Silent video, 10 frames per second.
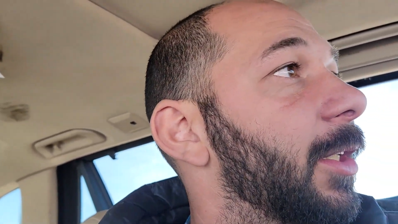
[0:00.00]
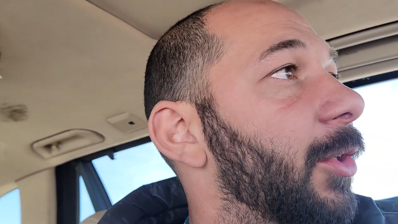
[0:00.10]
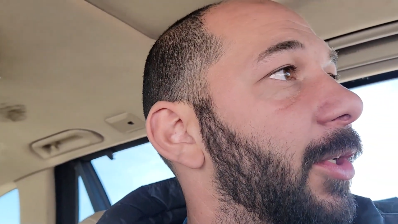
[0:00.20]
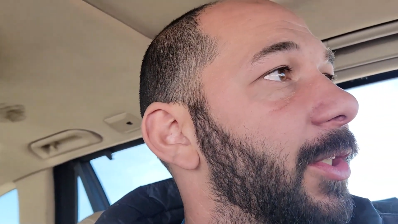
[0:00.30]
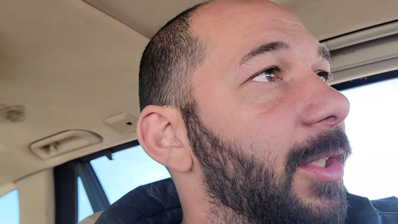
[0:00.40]

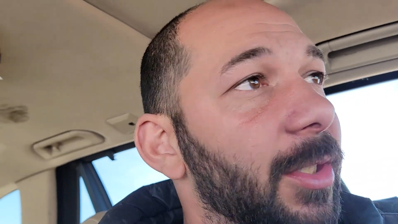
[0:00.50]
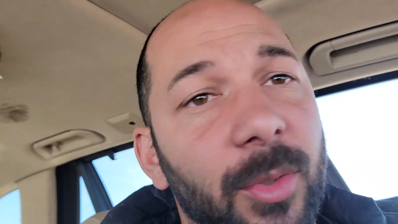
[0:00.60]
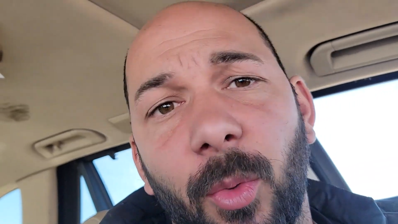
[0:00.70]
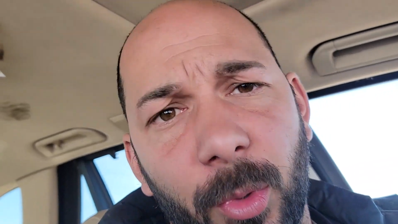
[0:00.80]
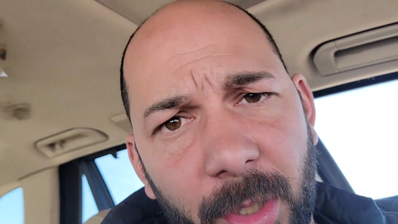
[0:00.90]
Chris's
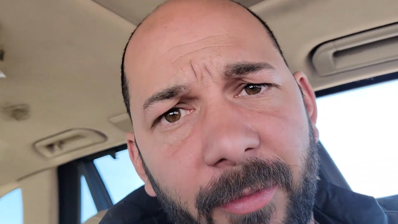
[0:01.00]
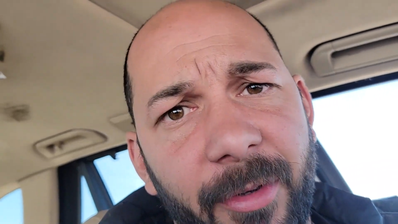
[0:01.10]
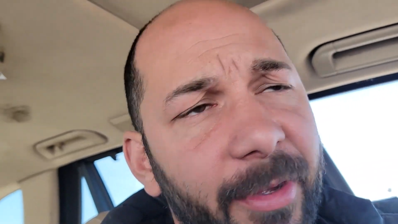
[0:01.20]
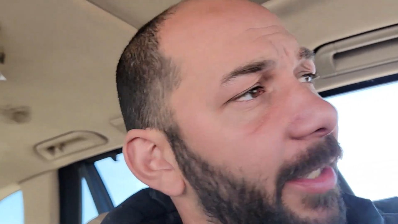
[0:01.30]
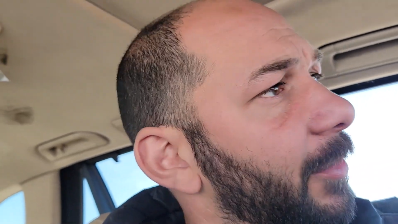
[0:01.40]
word of
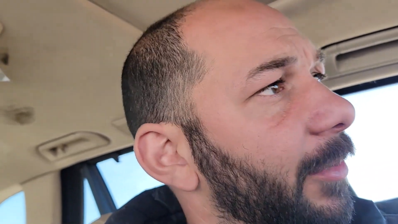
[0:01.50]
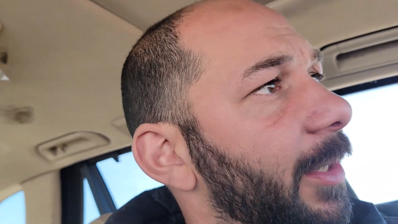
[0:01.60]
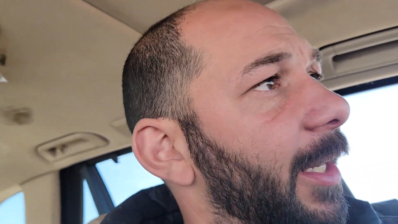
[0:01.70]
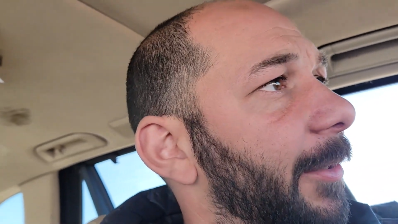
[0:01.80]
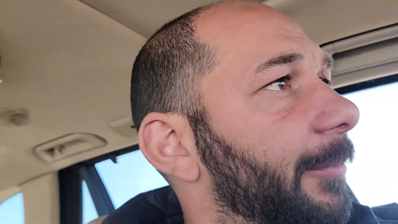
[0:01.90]
advice for the day.